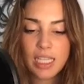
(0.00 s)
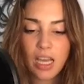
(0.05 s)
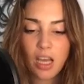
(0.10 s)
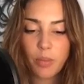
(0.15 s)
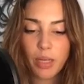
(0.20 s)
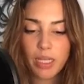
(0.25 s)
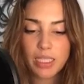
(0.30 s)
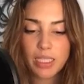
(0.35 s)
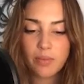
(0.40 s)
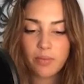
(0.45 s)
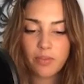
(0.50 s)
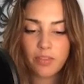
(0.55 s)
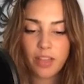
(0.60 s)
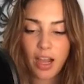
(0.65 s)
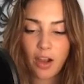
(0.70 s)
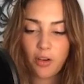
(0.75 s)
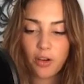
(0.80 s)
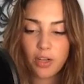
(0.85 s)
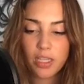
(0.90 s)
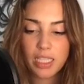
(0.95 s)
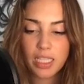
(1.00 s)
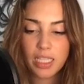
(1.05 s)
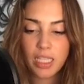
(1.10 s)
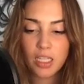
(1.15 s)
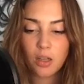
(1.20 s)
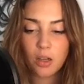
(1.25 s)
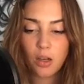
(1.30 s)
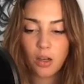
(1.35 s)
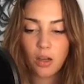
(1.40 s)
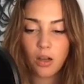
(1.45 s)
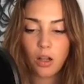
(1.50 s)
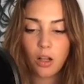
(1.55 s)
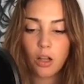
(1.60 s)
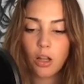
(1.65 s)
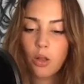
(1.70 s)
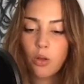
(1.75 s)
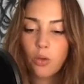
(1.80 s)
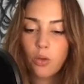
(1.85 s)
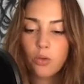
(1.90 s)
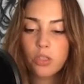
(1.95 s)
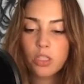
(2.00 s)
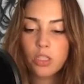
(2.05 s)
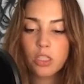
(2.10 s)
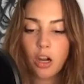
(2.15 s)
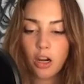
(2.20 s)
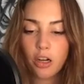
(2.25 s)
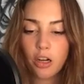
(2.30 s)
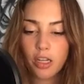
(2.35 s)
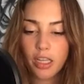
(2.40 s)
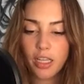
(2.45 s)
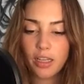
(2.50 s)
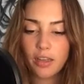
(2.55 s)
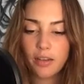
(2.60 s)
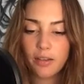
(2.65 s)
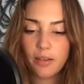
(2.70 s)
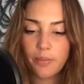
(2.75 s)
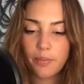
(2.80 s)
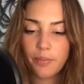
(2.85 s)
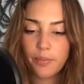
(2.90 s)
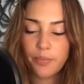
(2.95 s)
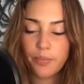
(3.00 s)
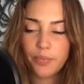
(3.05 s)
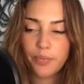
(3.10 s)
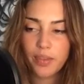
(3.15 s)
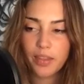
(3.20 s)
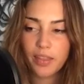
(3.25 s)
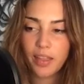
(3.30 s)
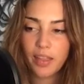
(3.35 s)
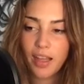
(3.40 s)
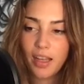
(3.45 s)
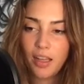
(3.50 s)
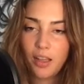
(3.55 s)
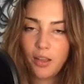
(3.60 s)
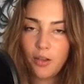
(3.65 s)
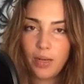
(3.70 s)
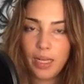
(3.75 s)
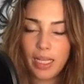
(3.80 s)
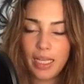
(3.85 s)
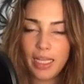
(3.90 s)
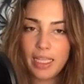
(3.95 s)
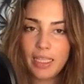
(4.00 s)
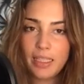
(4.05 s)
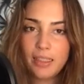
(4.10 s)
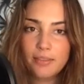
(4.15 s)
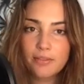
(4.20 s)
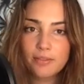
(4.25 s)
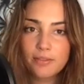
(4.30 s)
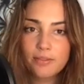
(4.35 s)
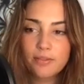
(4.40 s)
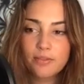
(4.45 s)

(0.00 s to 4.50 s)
down by some flowers in an closed garden. Hello, Lay.